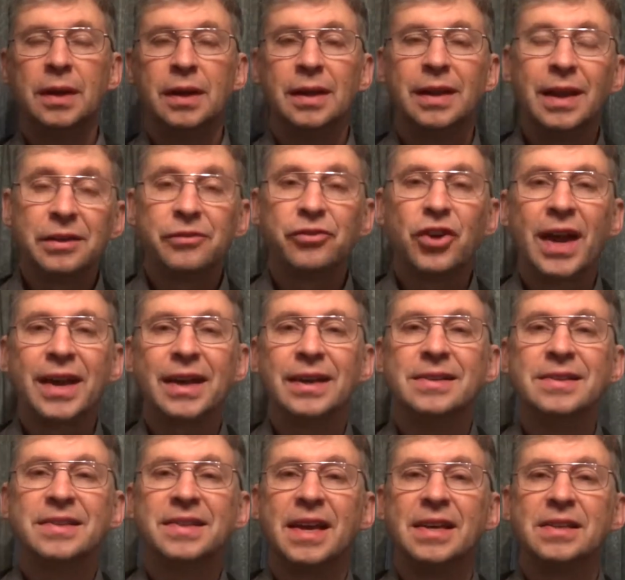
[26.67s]
Like
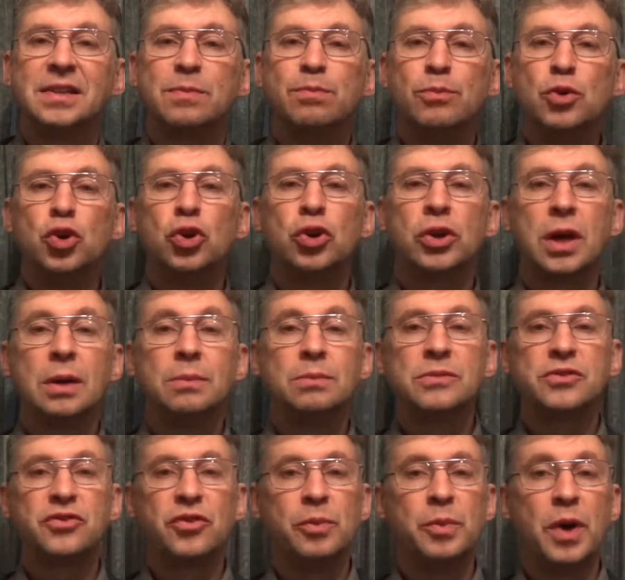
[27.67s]
frankincense, myrrh
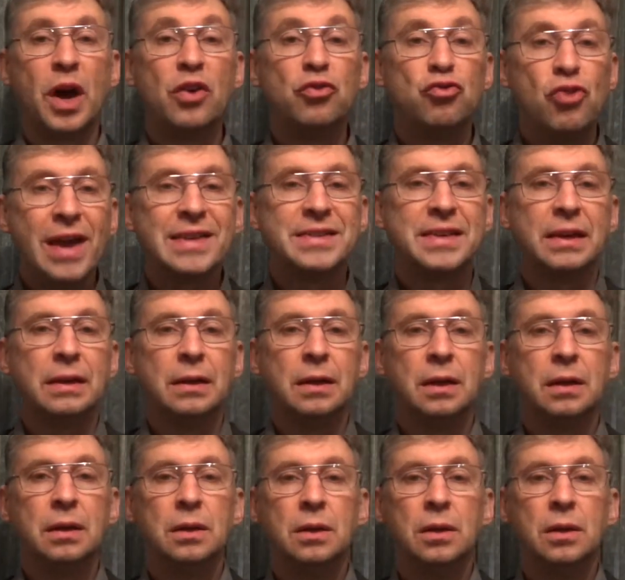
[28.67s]
comes from a resin